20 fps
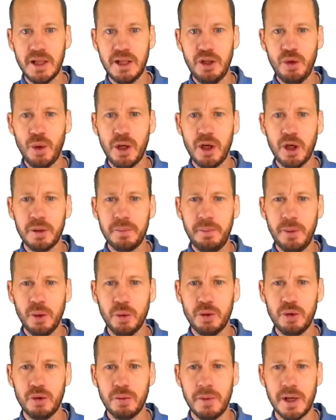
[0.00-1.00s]
you cannot
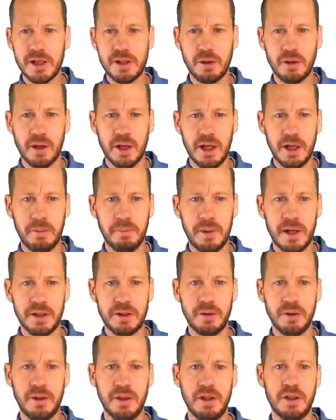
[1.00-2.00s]
build too much organic
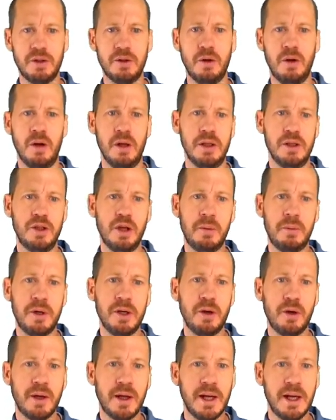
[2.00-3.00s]
matter in the soils.
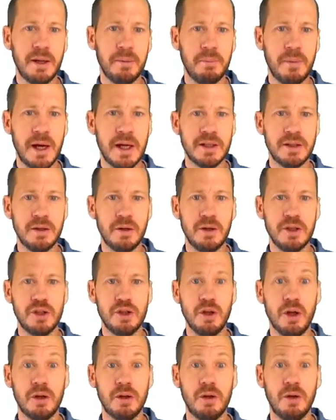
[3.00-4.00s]
Normally, organic matter
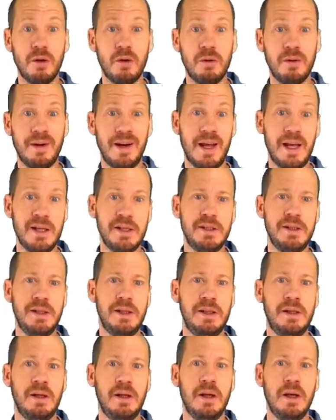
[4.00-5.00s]
is not long
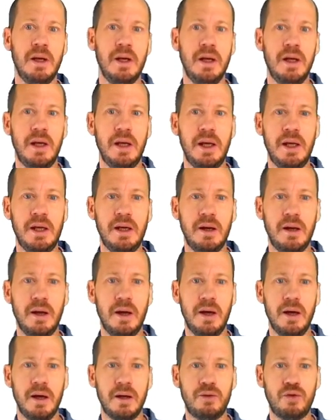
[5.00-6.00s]
lasting in
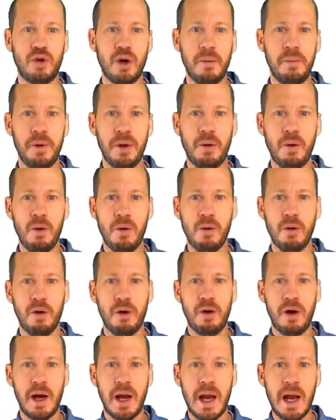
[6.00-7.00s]
uh, tropical
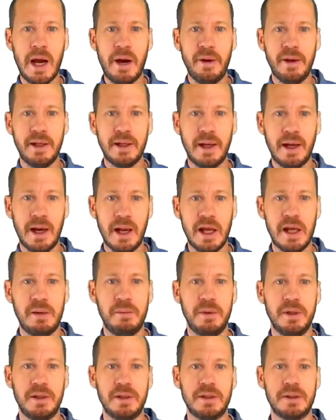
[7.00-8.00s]
or arid
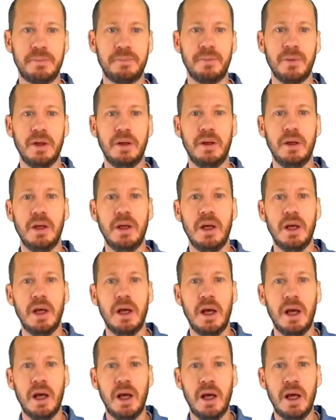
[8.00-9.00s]
climates.
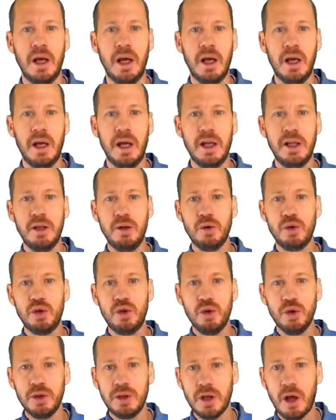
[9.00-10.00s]
Uh, and you
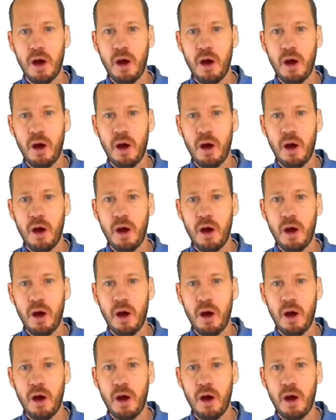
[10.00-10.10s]
should